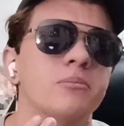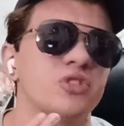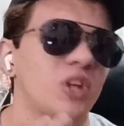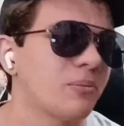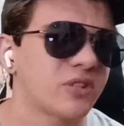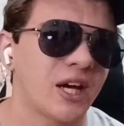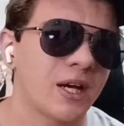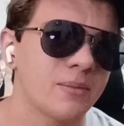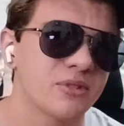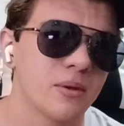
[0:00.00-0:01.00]

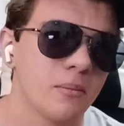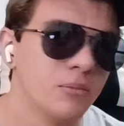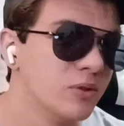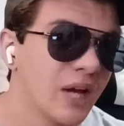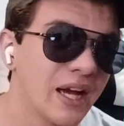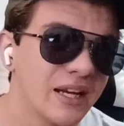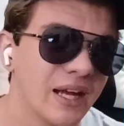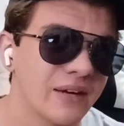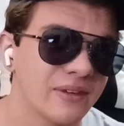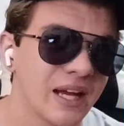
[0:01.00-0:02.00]
sometimes Moon Knight
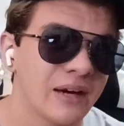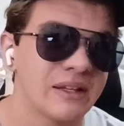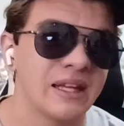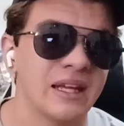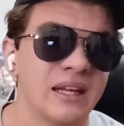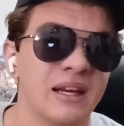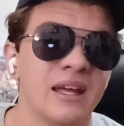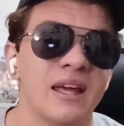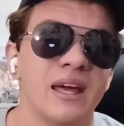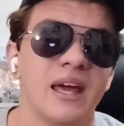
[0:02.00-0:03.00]
every now and then,
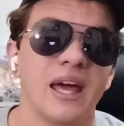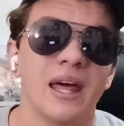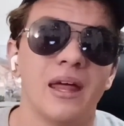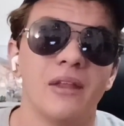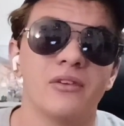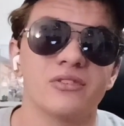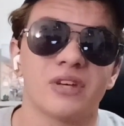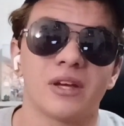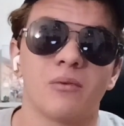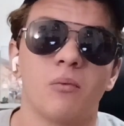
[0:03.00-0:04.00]
and there's
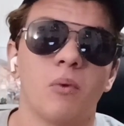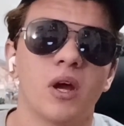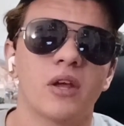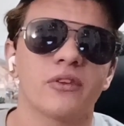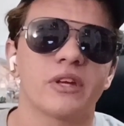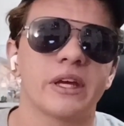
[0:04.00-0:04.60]
like one other